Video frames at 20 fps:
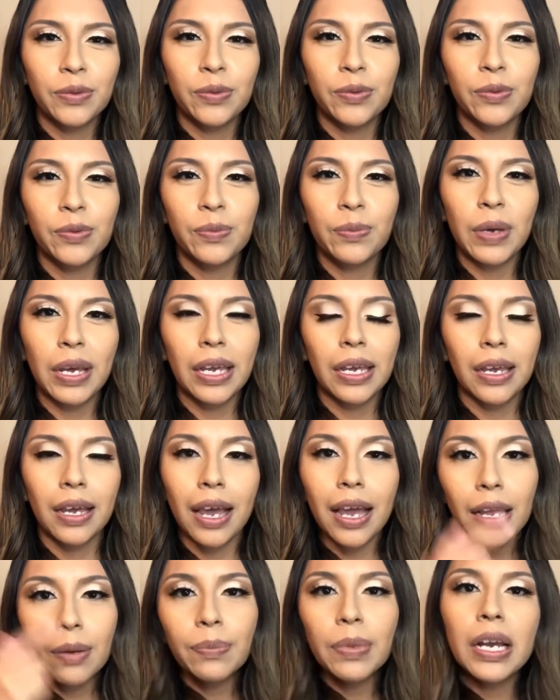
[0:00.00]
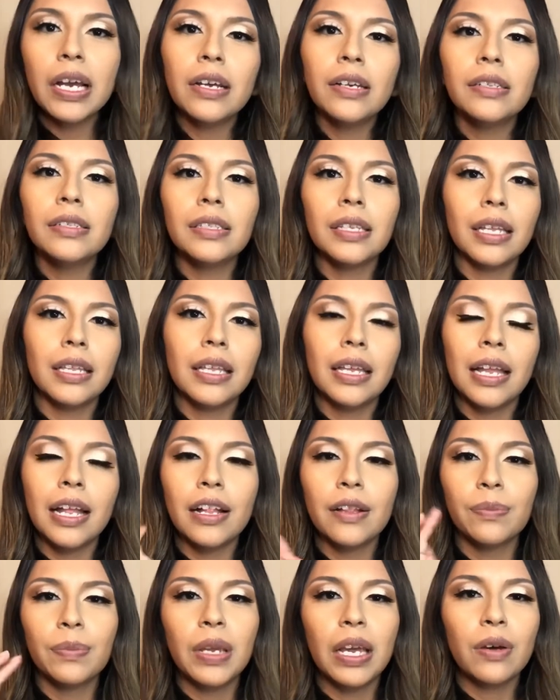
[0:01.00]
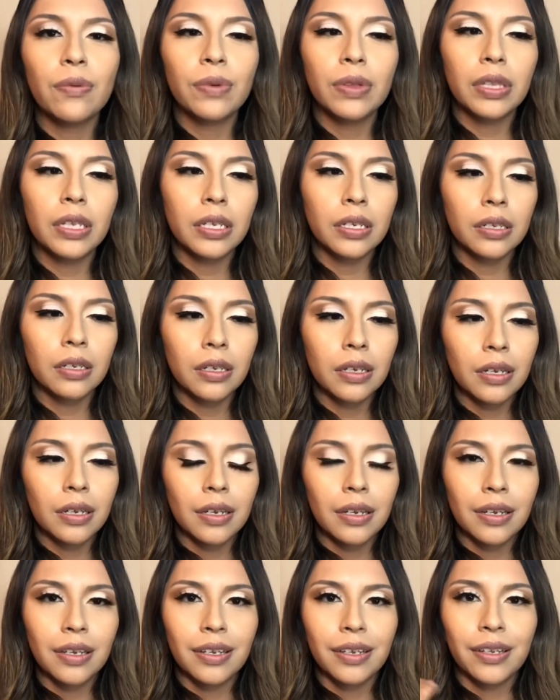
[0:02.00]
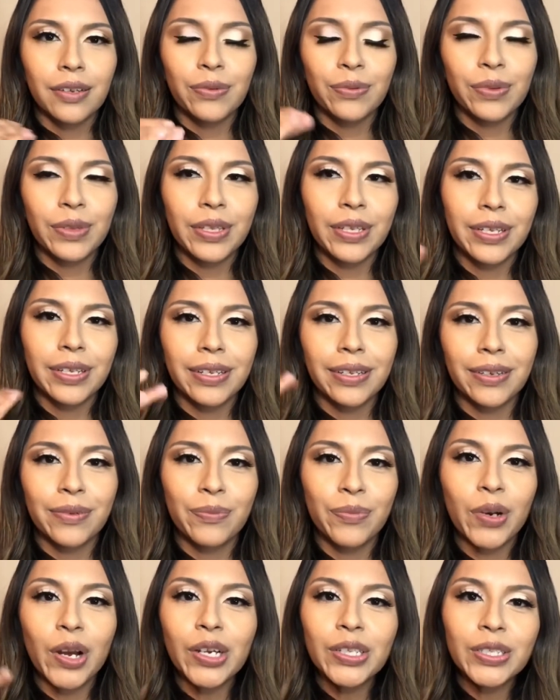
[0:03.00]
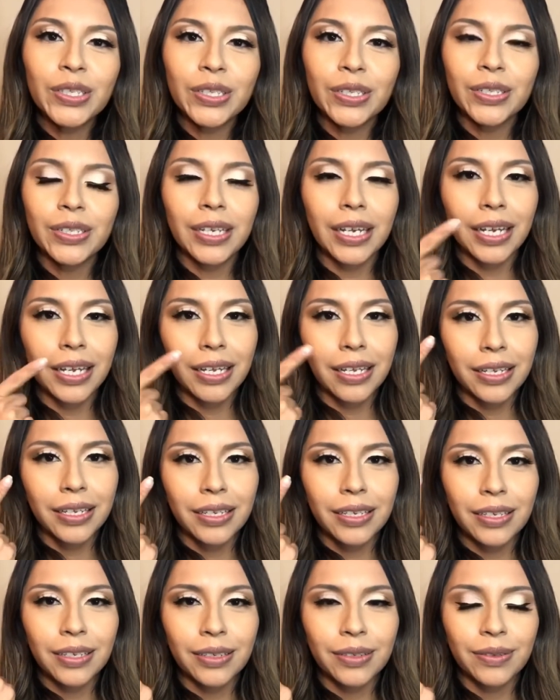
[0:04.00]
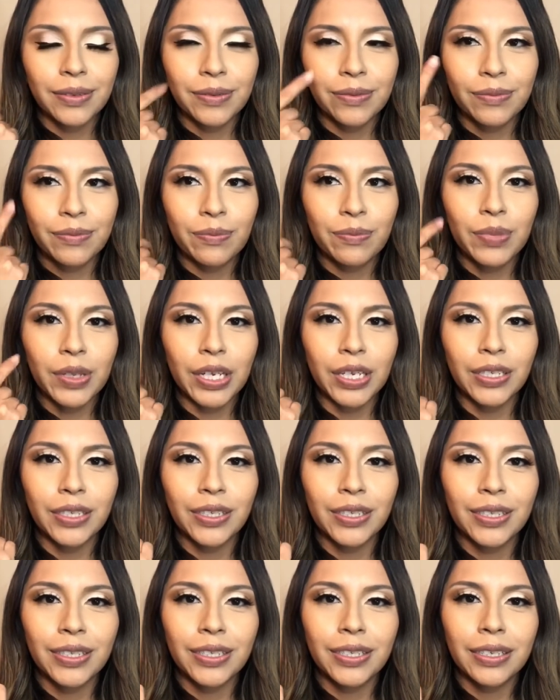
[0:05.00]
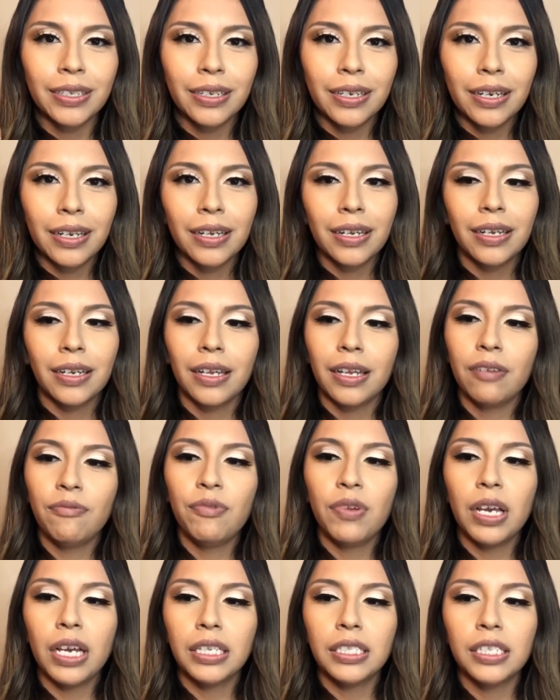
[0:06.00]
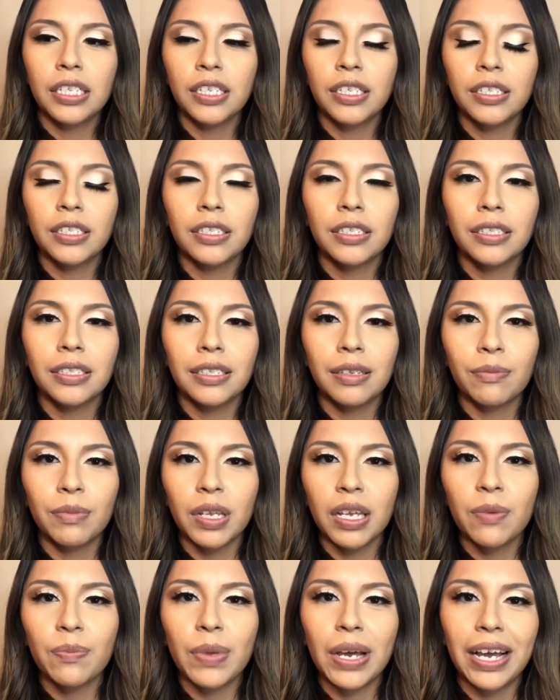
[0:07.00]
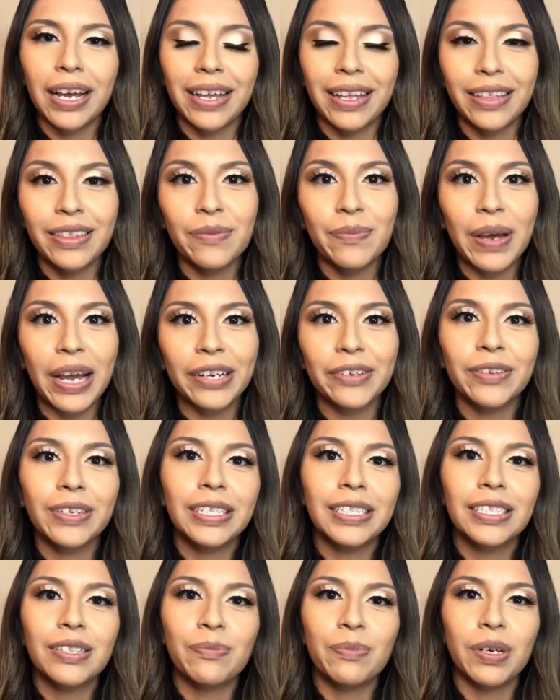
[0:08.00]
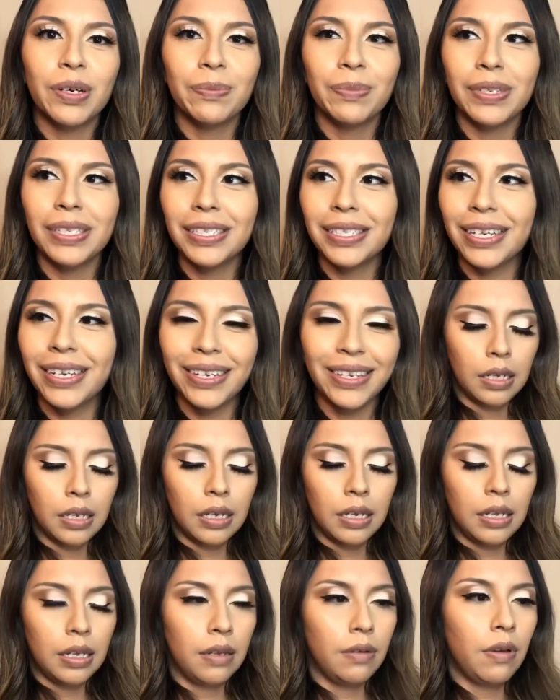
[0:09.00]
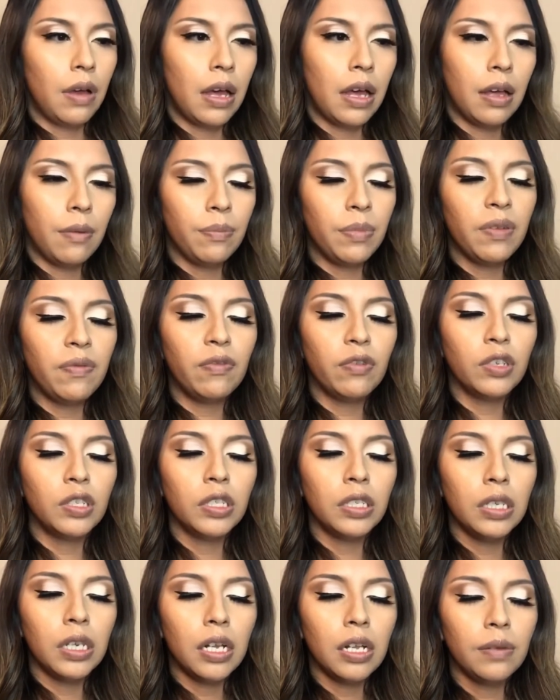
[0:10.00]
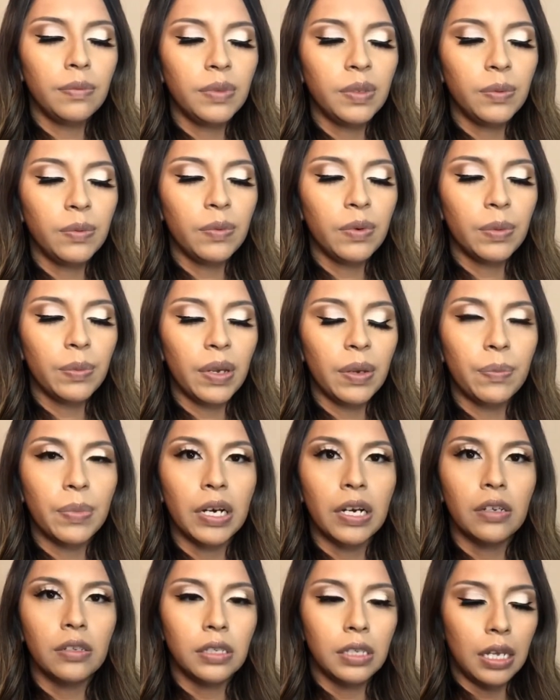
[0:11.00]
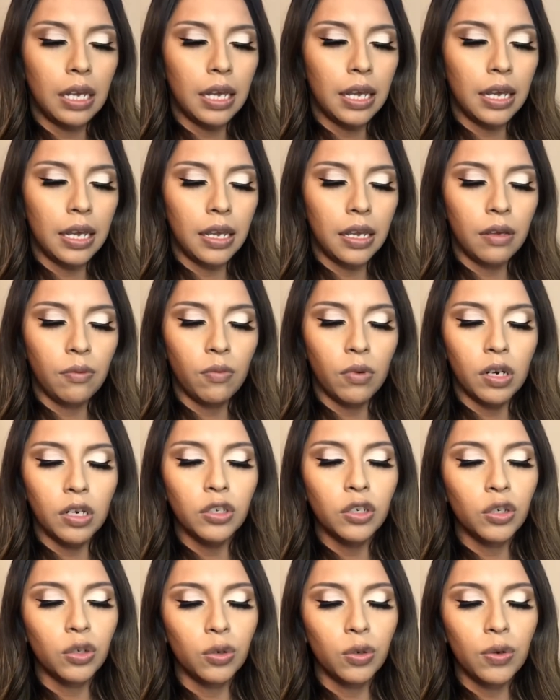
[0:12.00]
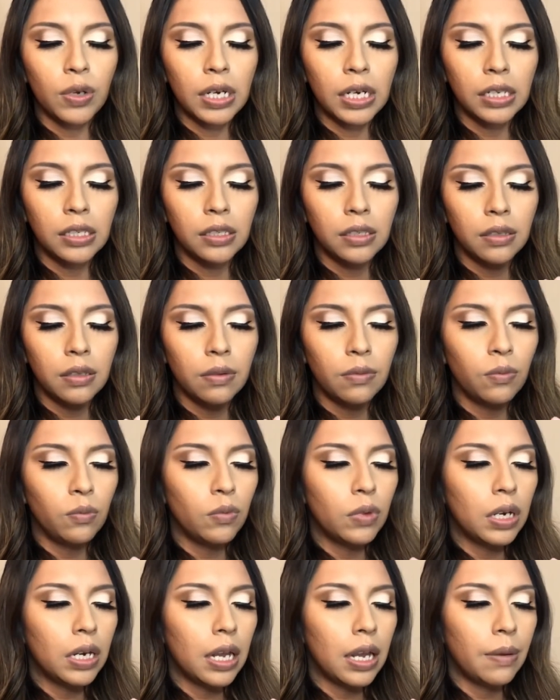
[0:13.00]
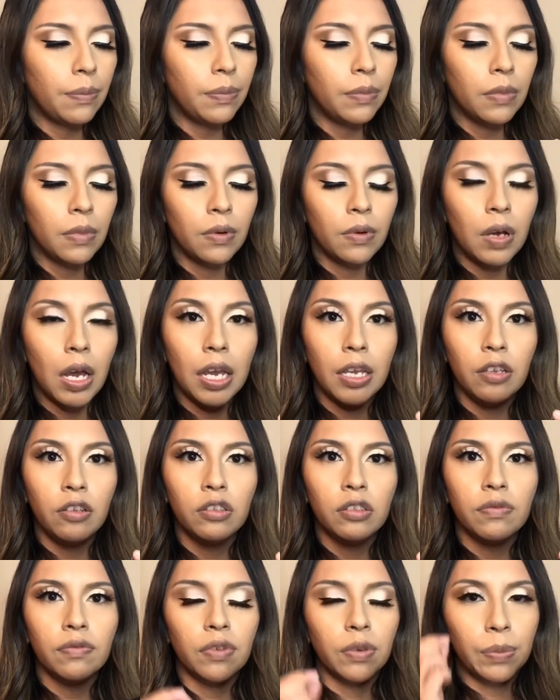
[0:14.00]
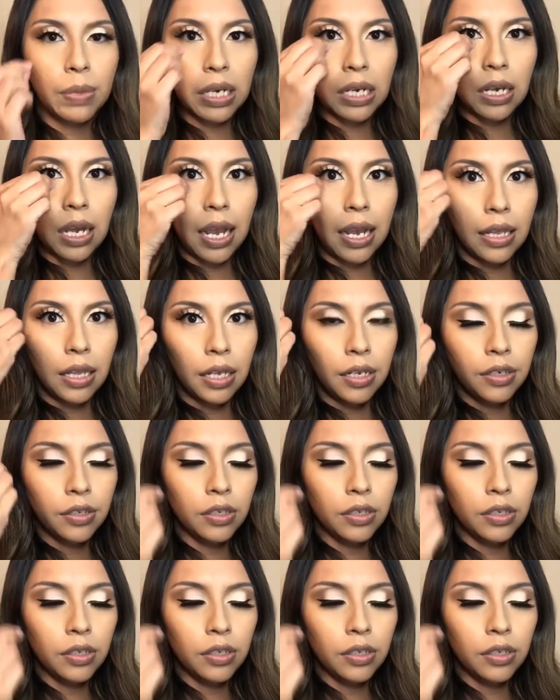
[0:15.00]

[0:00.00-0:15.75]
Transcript: my eyebrows and then help me out with the bronzer and blush. If you guys hear something in the background, it's the puppies. Before she helps me with my brows, I want to show you guys what I use for my eyeliner.